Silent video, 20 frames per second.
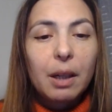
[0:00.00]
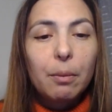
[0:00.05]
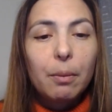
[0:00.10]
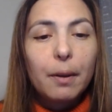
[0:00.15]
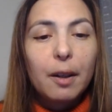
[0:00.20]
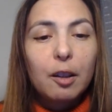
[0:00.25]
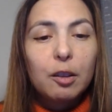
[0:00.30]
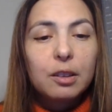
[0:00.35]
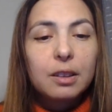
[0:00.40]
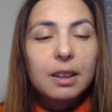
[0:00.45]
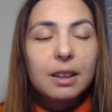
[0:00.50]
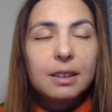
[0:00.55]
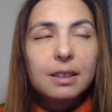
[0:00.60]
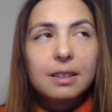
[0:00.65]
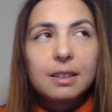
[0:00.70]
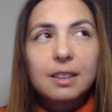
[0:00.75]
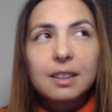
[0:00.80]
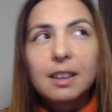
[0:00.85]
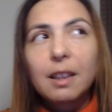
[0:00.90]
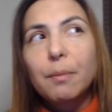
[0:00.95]
about
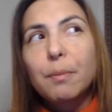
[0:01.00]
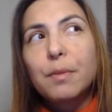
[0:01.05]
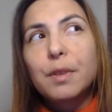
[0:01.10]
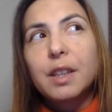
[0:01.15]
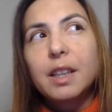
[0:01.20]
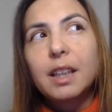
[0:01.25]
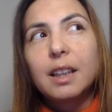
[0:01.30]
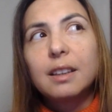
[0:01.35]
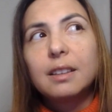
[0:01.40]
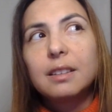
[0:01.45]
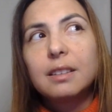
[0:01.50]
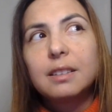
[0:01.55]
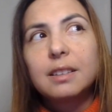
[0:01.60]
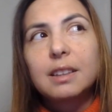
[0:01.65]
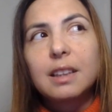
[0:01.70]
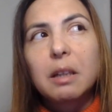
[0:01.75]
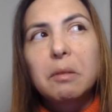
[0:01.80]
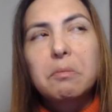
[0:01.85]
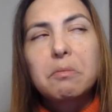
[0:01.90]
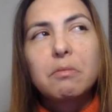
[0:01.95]
something,
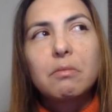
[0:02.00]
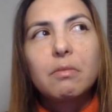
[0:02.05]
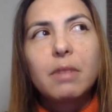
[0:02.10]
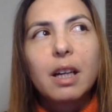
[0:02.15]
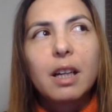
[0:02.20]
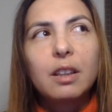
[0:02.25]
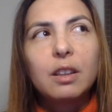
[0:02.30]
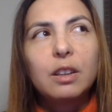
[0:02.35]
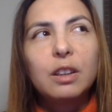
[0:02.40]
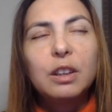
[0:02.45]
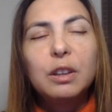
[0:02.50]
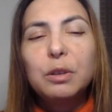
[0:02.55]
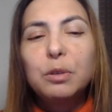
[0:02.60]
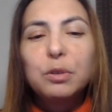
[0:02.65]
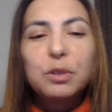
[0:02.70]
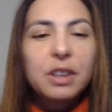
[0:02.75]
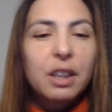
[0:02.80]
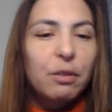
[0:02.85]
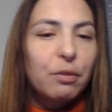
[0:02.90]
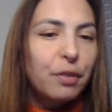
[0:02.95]
some
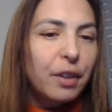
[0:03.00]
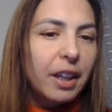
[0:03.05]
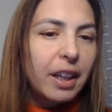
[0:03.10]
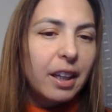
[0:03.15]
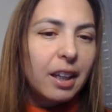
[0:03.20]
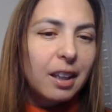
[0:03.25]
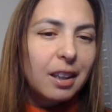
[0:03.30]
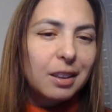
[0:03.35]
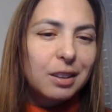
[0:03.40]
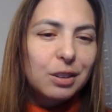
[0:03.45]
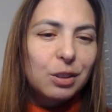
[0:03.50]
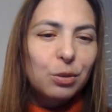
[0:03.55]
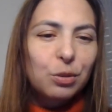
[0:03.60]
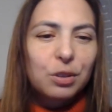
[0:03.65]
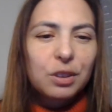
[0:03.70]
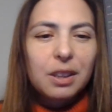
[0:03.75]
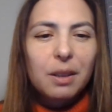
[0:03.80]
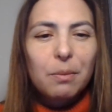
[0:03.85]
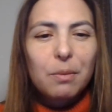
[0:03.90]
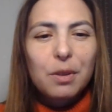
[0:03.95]
news affairs
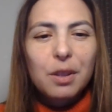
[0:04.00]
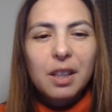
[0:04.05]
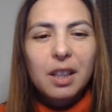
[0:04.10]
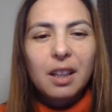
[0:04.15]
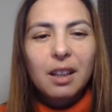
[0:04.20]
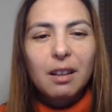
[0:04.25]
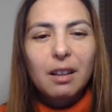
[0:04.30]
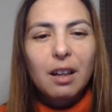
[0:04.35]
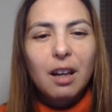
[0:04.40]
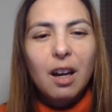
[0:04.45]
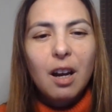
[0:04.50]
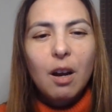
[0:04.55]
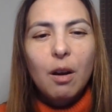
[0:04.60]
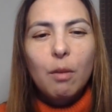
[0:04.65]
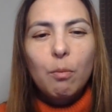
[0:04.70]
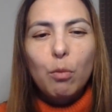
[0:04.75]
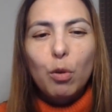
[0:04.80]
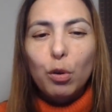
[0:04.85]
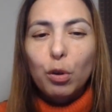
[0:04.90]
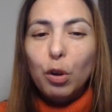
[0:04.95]
or something
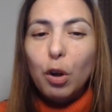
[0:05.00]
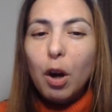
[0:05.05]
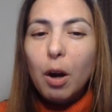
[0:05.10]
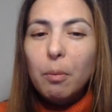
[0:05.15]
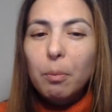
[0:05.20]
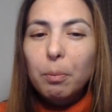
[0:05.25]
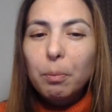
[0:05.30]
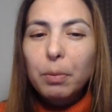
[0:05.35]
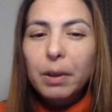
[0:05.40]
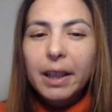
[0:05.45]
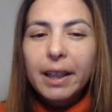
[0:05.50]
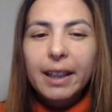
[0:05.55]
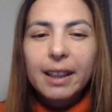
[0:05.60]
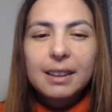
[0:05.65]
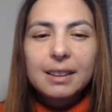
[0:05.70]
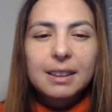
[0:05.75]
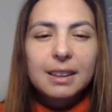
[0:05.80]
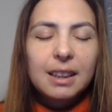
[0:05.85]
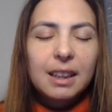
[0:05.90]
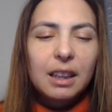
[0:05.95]
more
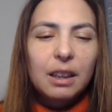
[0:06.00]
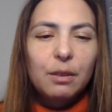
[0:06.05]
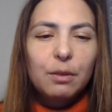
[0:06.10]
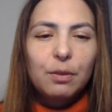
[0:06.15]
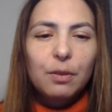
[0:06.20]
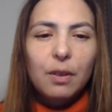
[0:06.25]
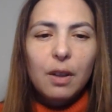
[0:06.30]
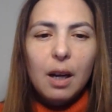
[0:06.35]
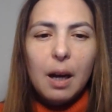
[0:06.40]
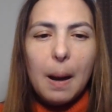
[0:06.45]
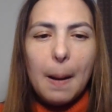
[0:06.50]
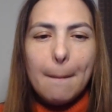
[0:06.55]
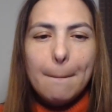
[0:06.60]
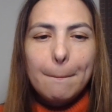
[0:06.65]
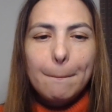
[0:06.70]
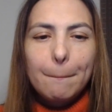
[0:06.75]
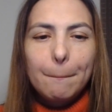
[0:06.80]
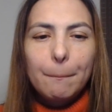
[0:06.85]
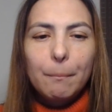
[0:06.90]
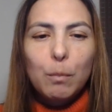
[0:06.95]
complex, give
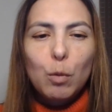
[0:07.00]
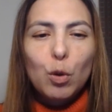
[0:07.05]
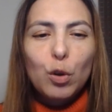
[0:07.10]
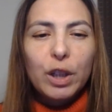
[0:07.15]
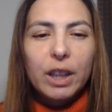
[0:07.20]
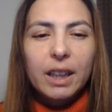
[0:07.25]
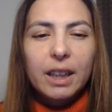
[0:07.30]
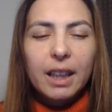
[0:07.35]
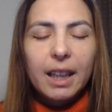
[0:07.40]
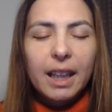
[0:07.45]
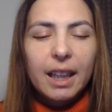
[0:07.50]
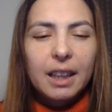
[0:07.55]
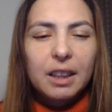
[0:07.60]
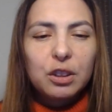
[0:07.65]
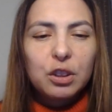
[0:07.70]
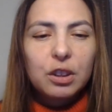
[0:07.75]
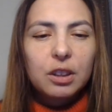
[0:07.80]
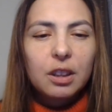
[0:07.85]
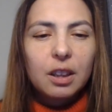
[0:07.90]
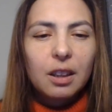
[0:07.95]
more
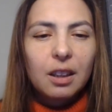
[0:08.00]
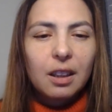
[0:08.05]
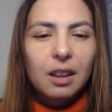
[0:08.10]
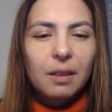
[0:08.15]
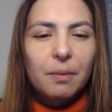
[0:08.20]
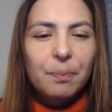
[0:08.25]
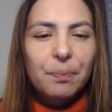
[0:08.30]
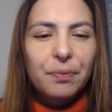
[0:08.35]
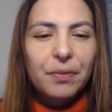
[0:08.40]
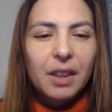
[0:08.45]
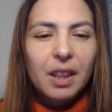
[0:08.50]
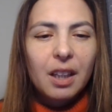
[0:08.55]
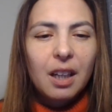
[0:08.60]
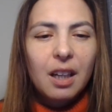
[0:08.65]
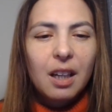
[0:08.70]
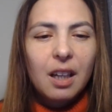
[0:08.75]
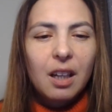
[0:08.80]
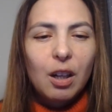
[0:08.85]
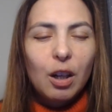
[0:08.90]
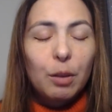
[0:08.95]
engaged
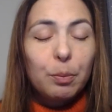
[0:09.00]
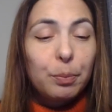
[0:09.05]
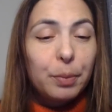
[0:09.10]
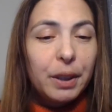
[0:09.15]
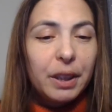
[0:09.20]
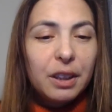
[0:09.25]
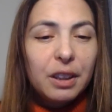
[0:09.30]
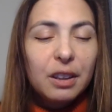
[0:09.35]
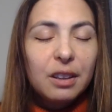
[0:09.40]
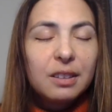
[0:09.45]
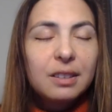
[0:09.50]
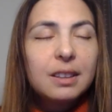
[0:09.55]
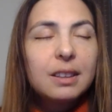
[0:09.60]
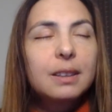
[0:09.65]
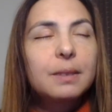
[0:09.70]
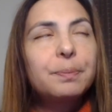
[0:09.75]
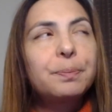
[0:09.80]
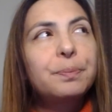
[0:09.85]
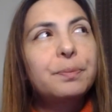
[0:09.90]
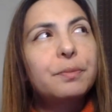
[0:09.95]

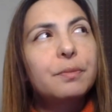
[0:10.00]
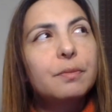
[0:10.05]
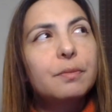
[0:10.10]
opinions.